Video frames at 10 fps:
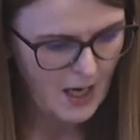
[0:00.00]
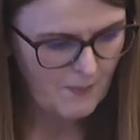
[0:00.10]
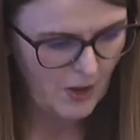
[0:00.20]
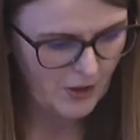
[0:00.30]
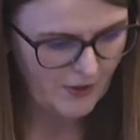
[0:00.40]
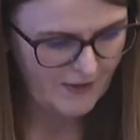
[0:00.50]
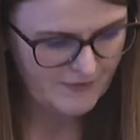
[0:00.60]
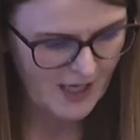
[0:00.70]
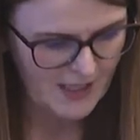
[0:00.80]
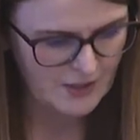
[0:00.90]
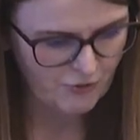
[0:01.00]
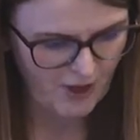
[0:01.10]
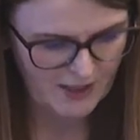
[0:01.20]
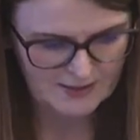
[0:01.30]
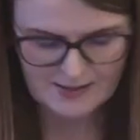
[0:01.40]
Paragraph 9
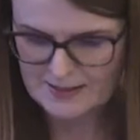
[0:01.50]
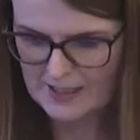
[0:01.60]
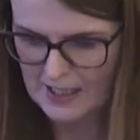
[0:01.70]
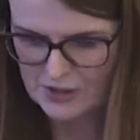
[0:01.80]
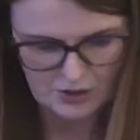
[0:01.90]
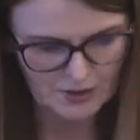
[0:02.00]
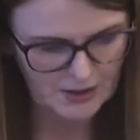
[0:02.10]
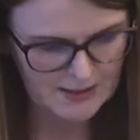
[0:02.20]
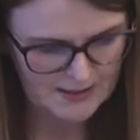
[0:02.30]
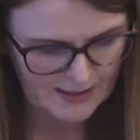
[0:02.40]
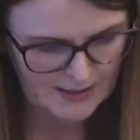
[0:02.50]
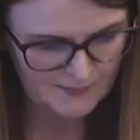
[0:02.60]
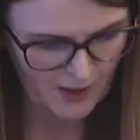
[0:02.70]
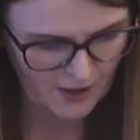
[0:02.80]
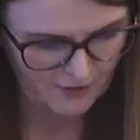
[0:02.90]
directs to Schedule 6,
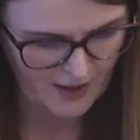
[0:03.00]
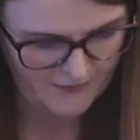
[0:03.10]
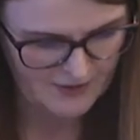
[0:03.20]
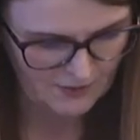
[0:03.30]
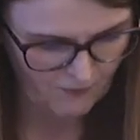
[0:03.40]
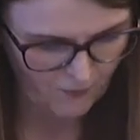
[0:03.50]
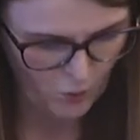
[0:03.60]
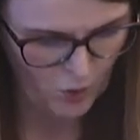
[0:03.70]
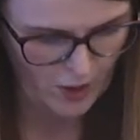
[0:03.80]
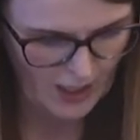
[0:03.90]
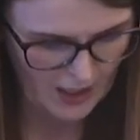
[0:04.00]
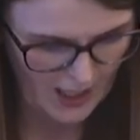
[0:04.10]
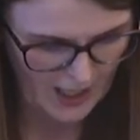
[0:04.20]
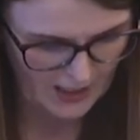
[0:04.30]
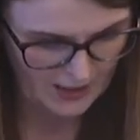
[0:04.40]
paragraphs 4
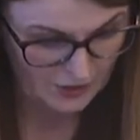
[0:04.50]
uh,